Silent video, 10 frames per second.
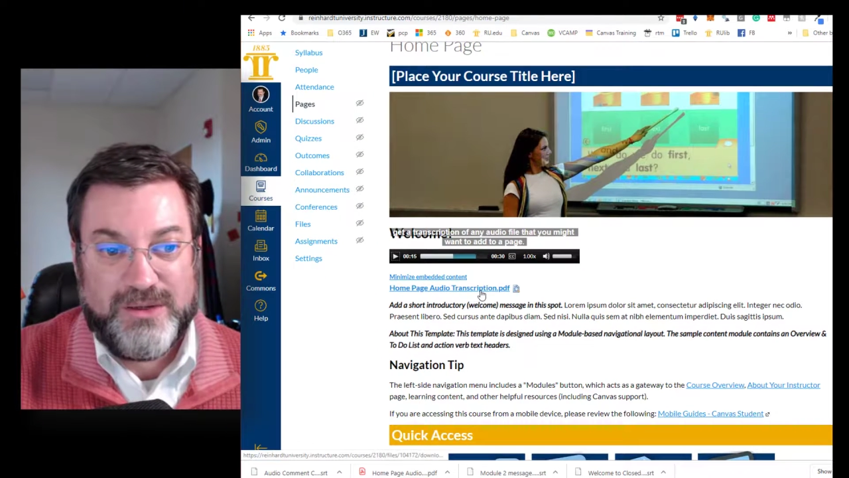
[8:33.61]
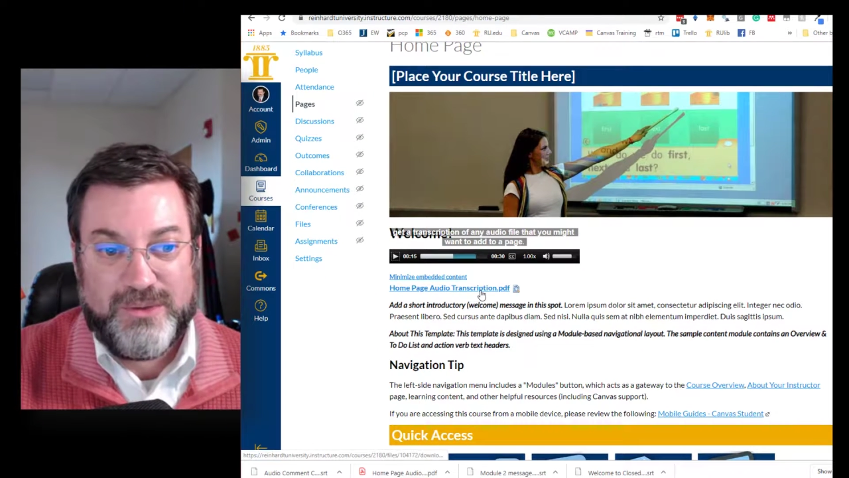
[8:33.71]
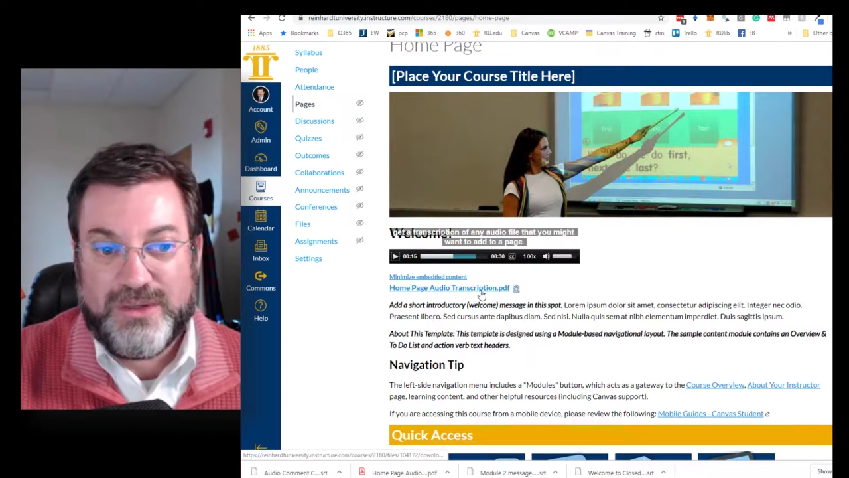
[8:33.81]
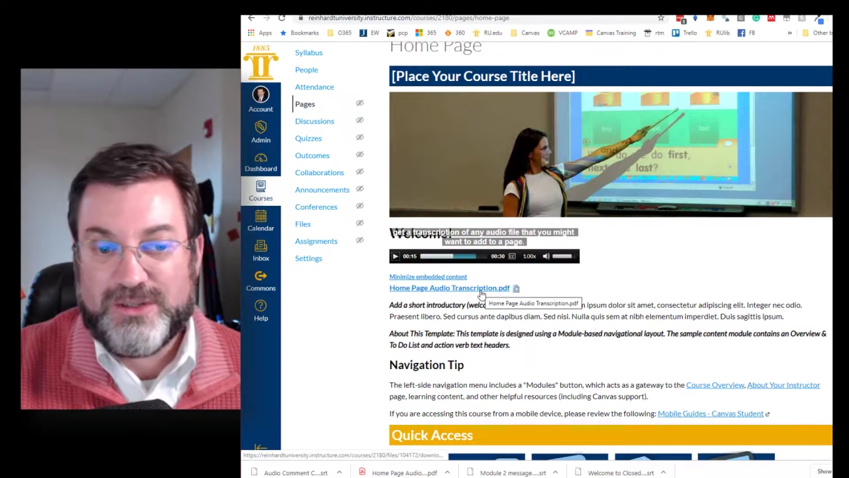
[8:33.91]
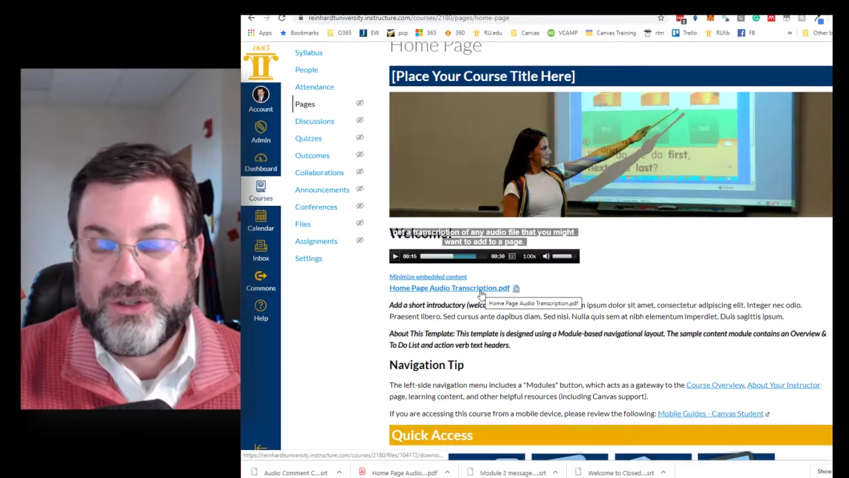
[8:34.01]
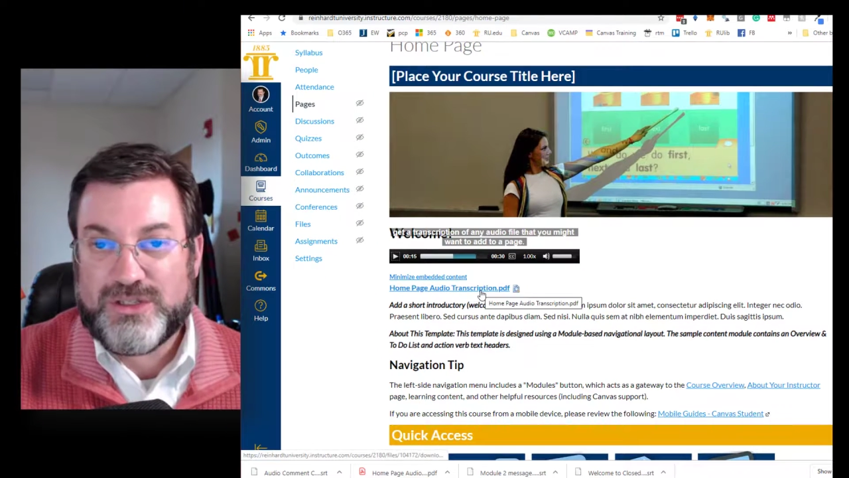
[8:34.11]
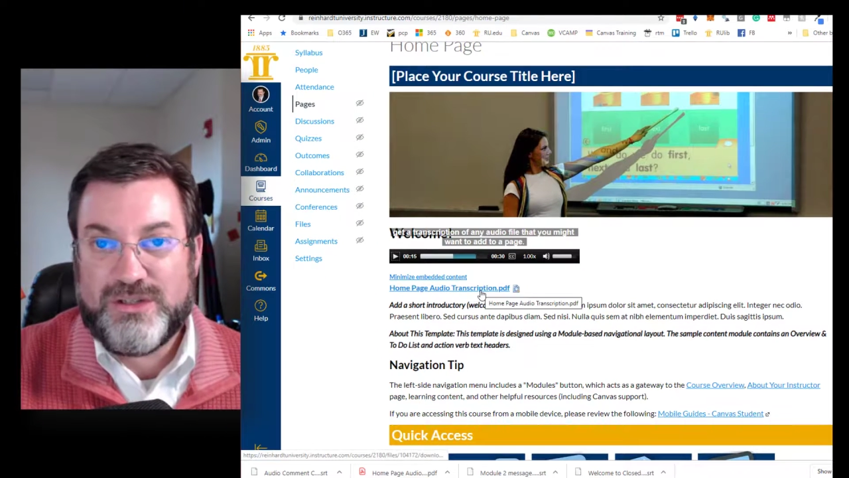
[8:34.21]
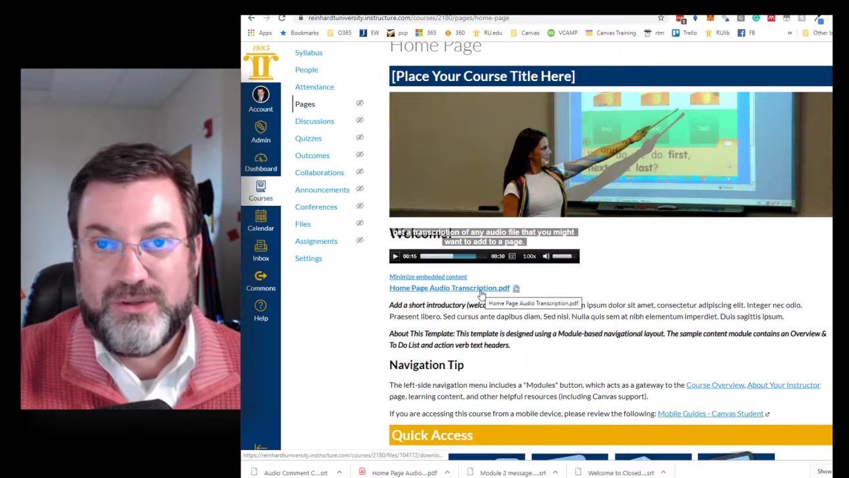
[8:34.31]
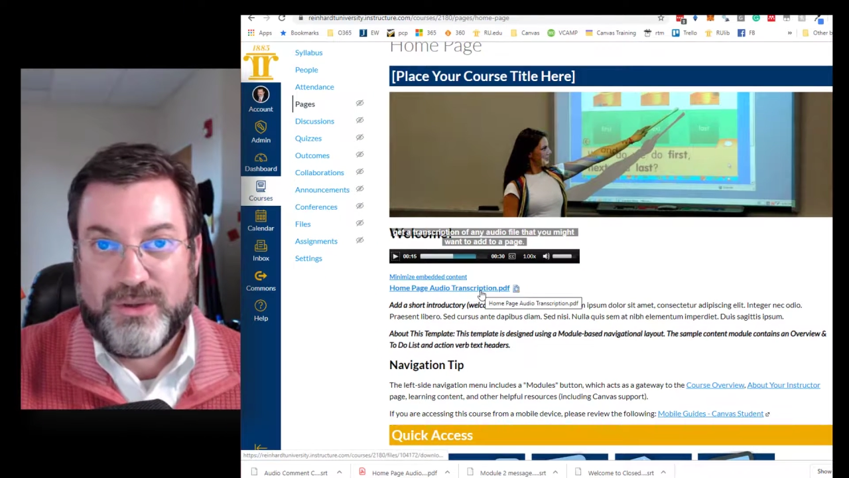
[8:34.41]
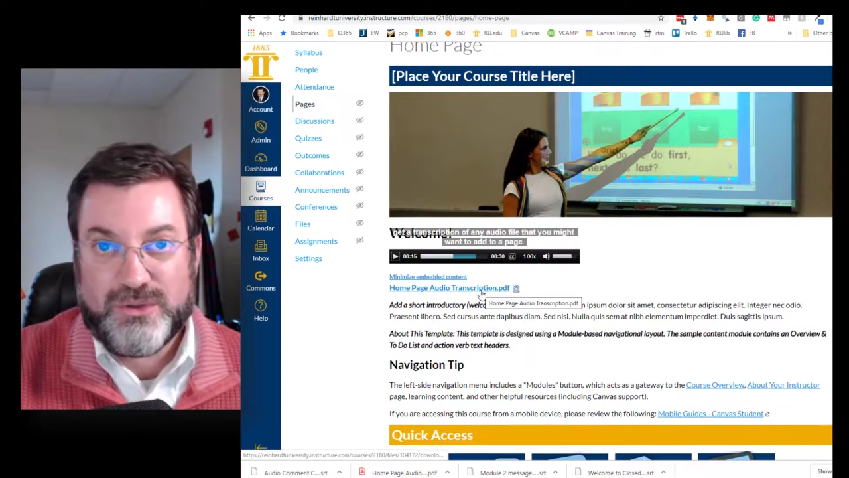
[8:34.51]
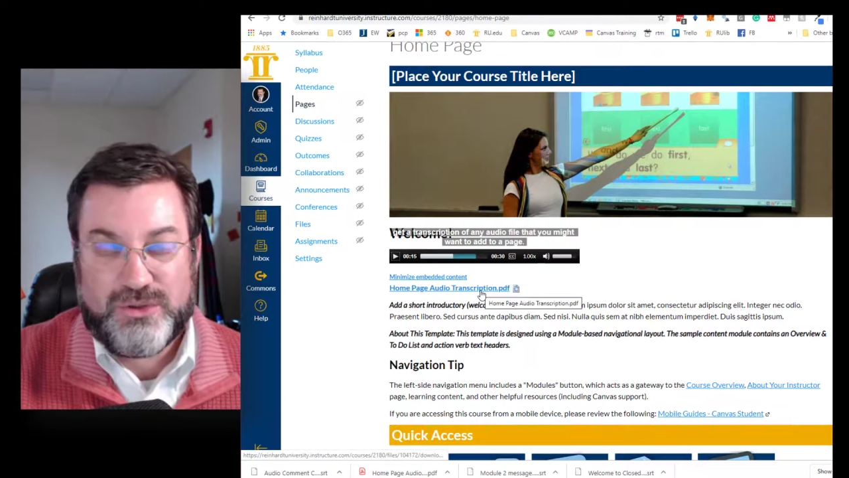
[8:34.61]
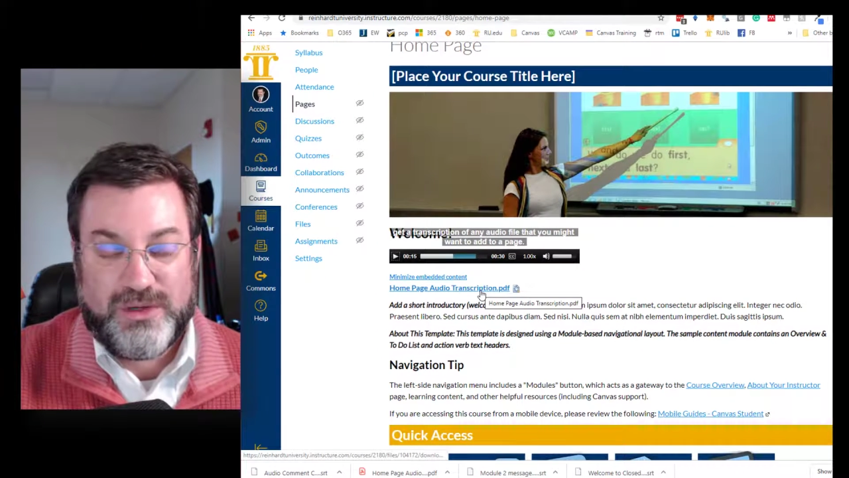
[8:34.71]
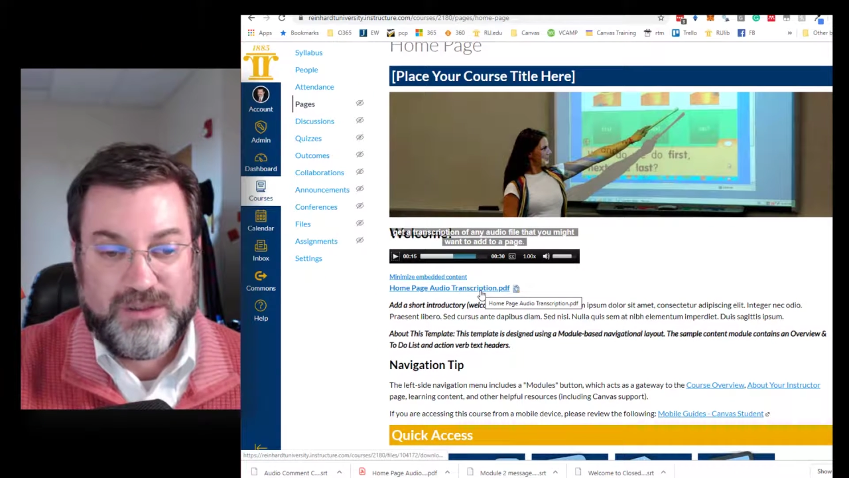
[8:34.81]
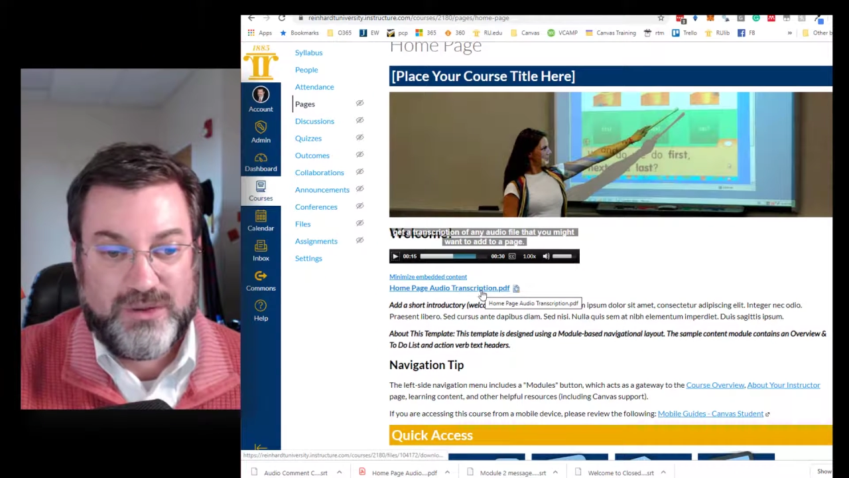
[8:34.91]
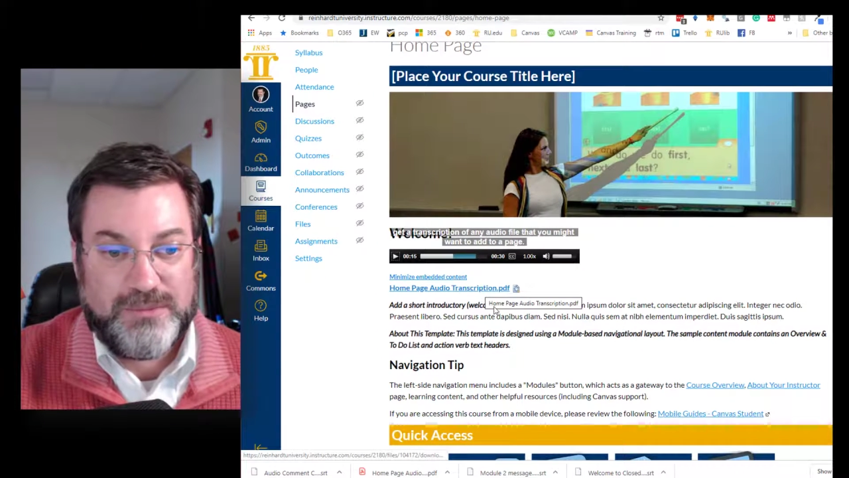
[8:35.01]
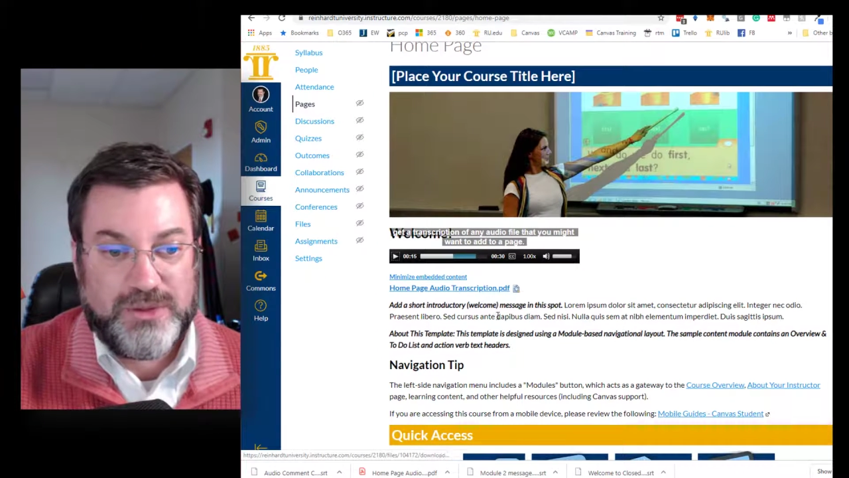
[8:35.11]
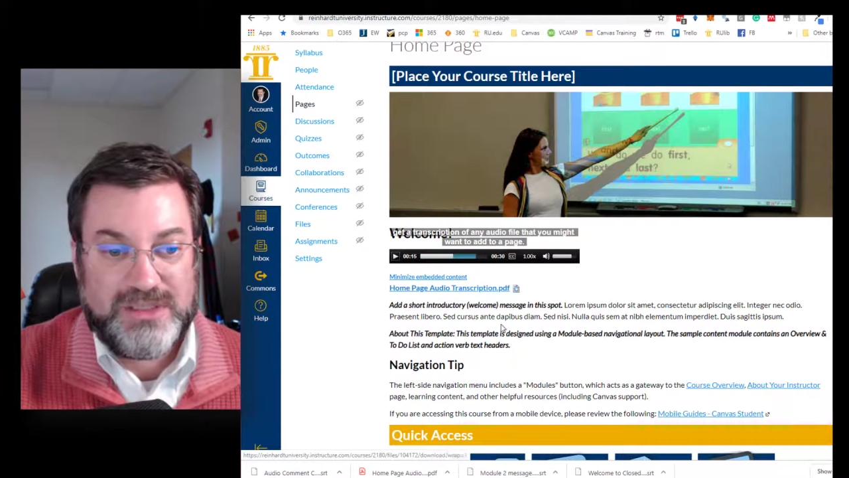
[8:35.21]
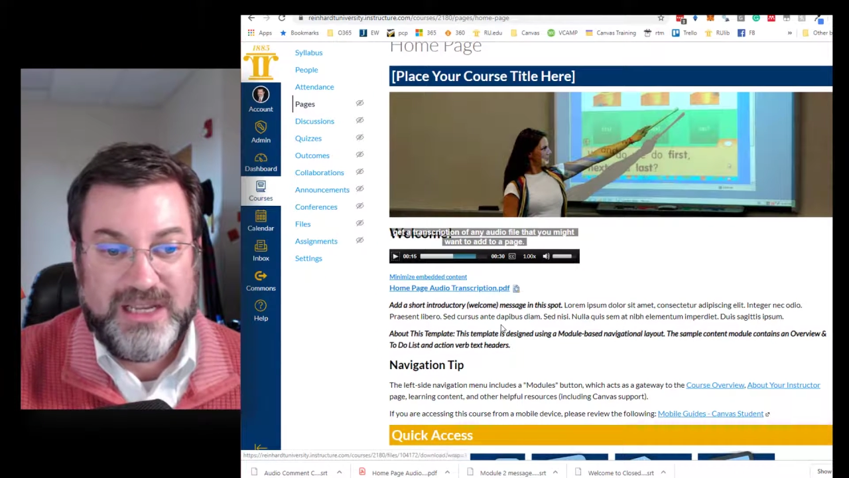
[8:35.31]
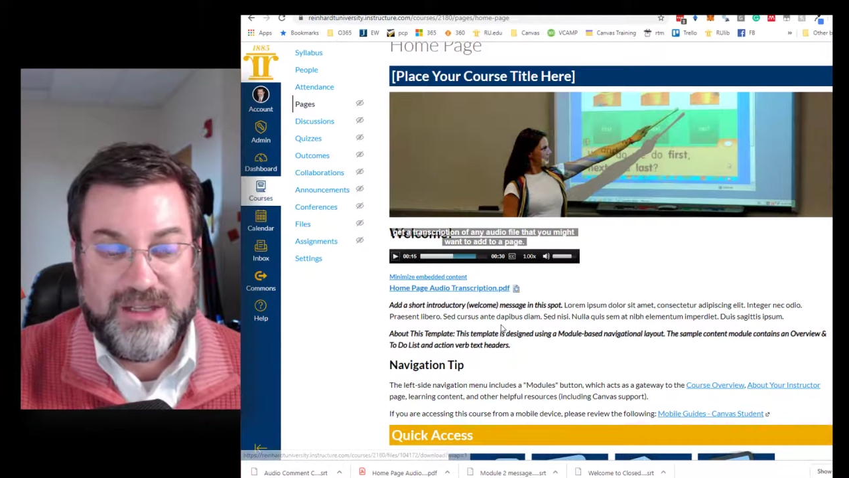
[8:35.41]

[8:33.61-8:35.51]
do it is just to do those transcriptions.